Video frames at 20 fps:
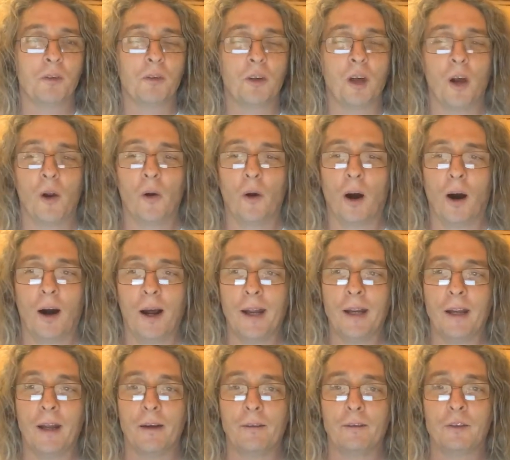So I
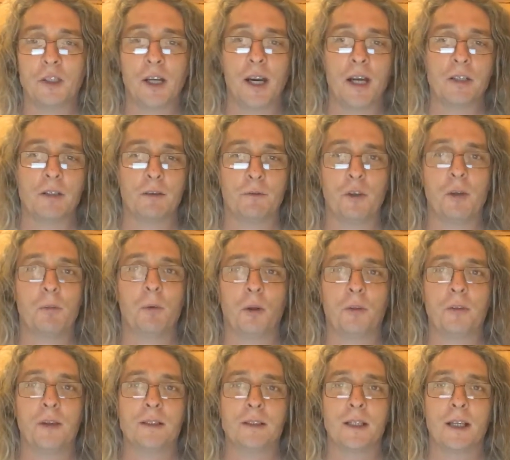have changed a few more
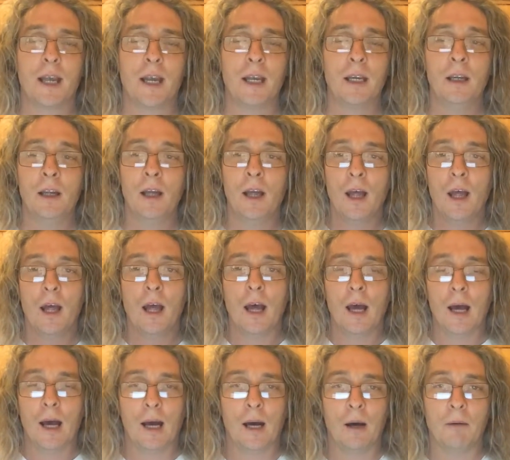things again,
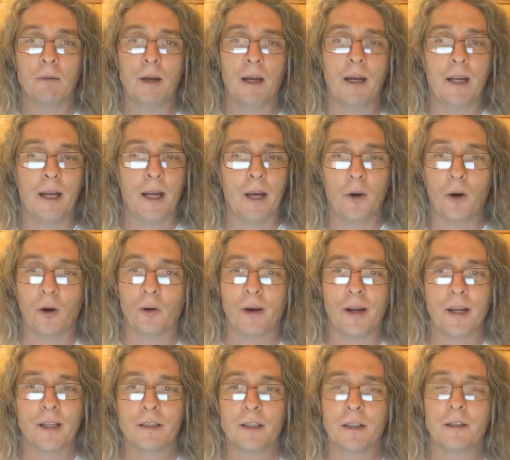and
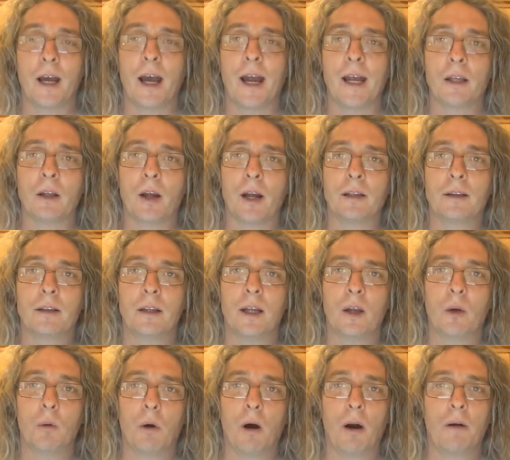already today, like the
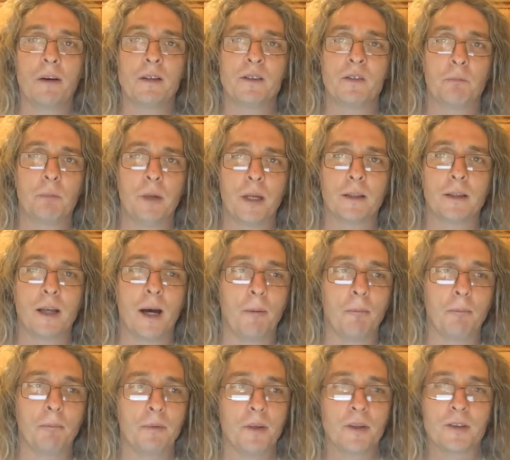inquiries have picked up
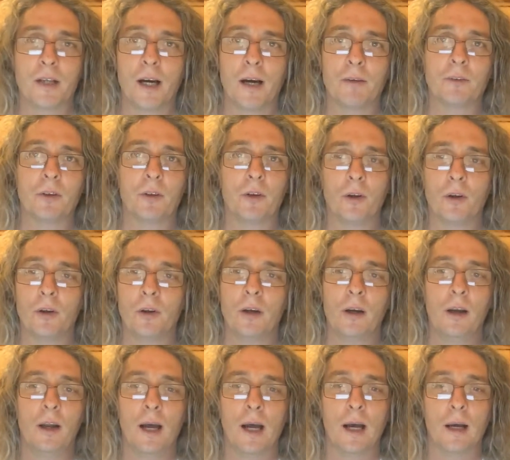this afternoon,
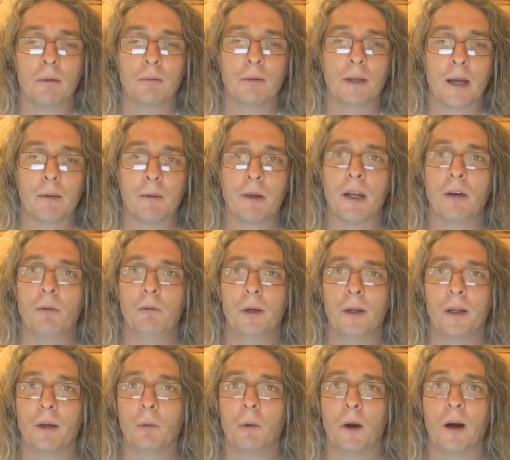coming in
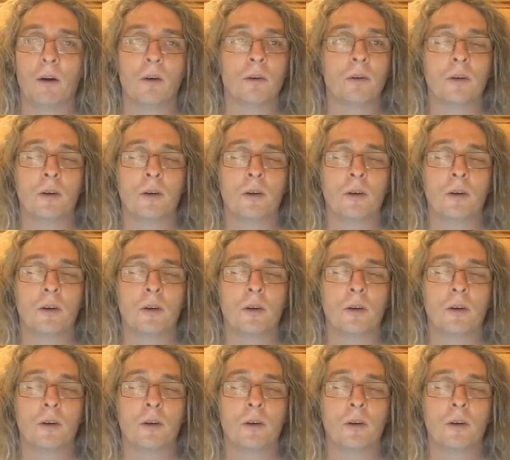really well.